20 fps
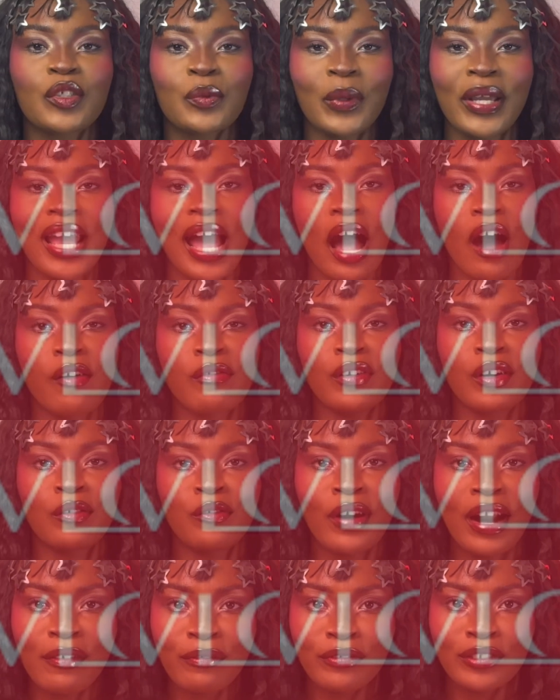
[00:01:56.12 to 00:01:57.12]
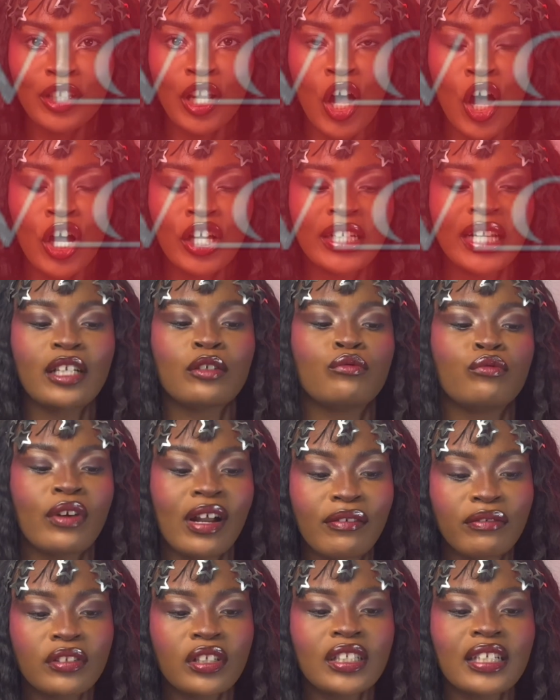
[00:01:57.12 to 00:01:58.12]
we have Revlon, and
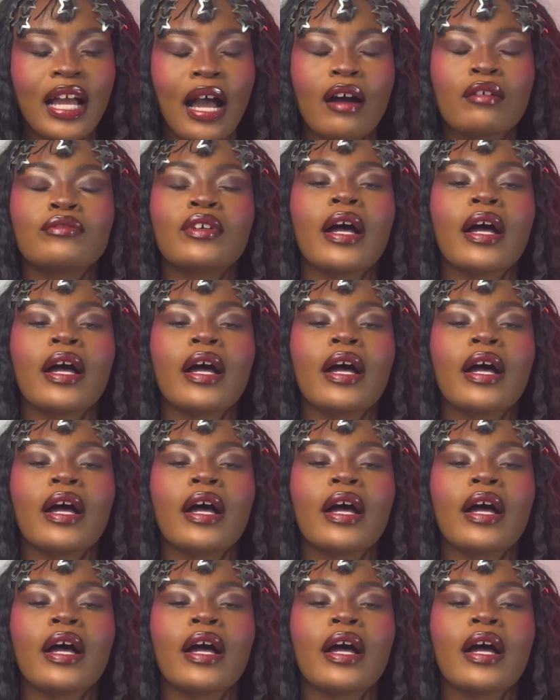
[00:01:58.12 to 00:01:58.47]
Revlon have